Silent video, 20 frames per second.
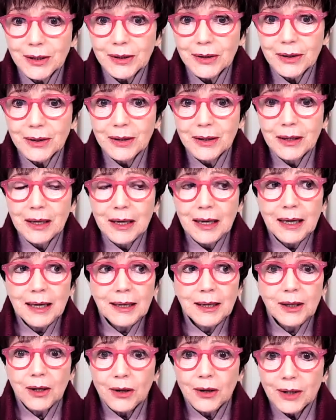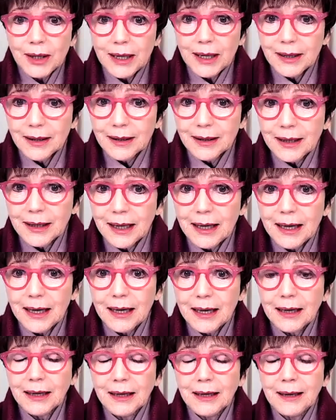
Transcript: And he got out of the car,